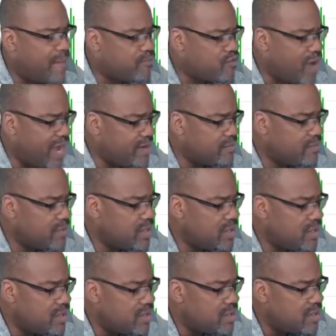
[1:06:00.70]
right.
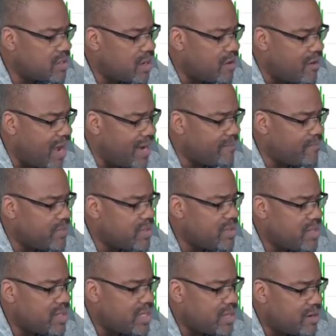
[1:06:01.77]
All right?
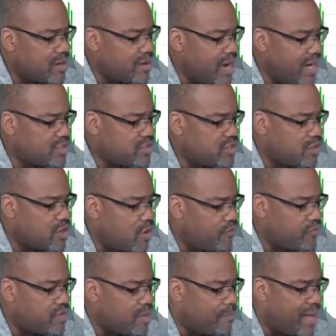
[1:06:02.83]
All right, should go
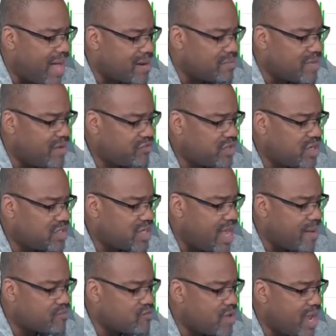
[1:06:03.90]
from the bottom left to the
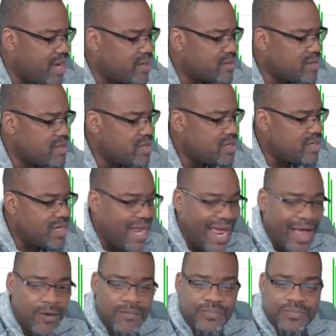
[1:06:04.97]
top right.
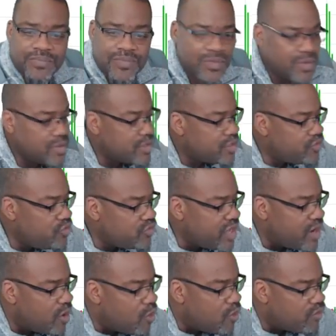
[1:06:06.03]
Now, did you
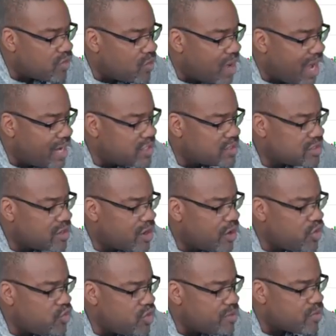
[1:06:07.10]
say Overwatch? Are
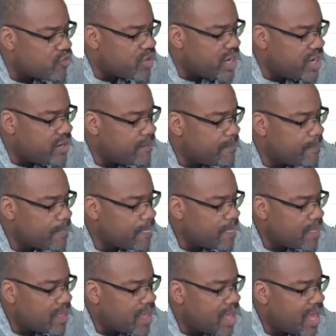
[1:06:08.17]
you a Marine?
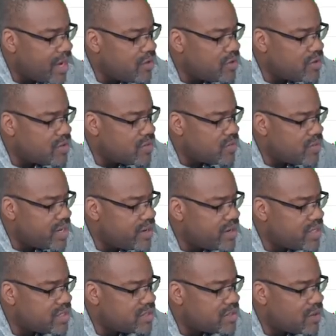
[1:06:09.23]
I know where
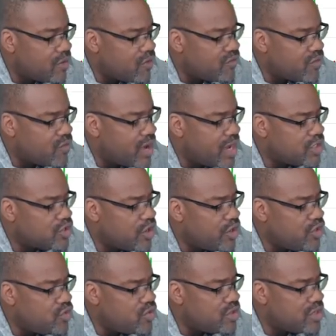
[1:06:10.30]
is the Overwatch. Are
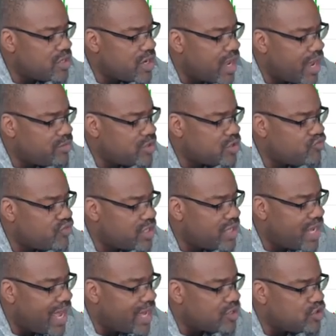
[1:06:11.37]
you, a, I'm just
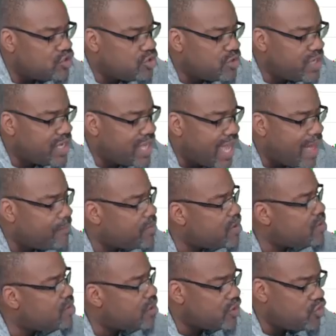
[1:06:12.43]
really out, Julie
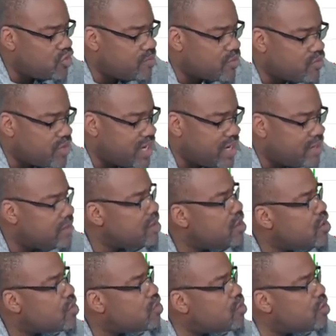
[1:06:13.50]
Capo, are you a Marine
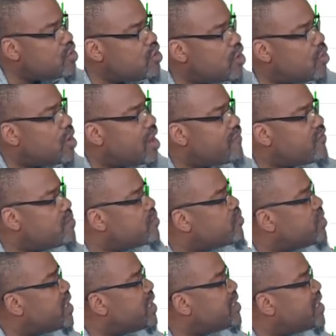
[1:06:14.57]
or no other
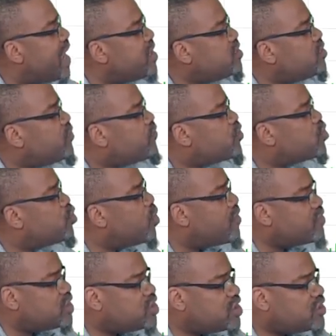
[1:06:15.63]
Marine? Thank you for
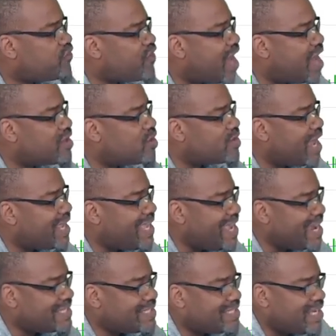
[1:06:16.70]
whoever just followed. I
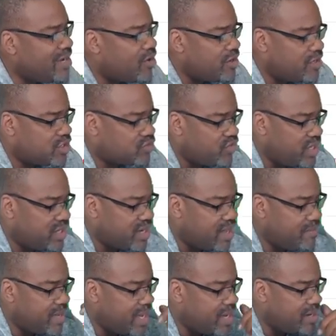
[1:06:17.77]
can't see on the screen that
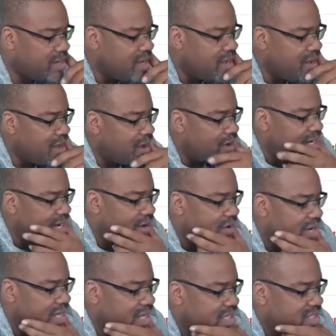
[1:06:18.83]
I'm in. Oh, there
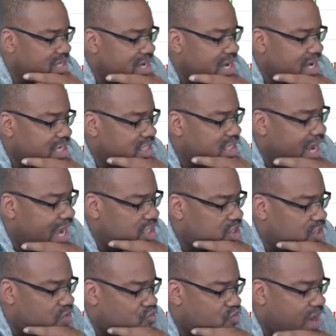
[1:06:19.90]
it is.
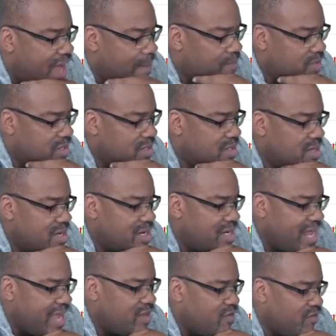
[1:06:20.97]
Joshua Ropp,
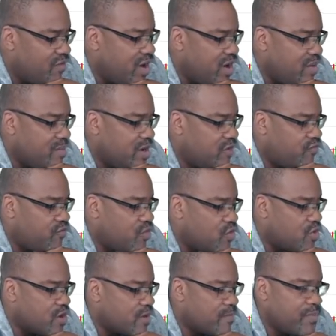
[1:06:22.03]
thank you very much
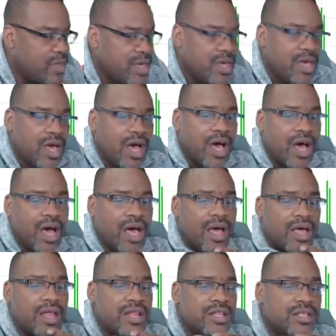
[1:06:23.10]
for, uh,
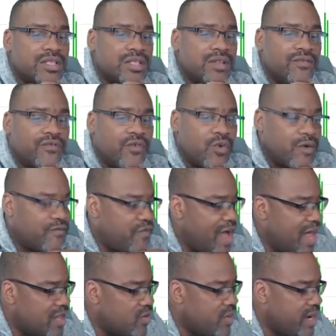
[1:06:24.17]
for
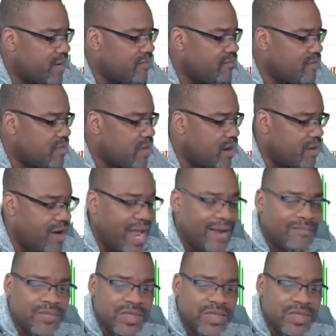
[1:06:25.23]
following. All right,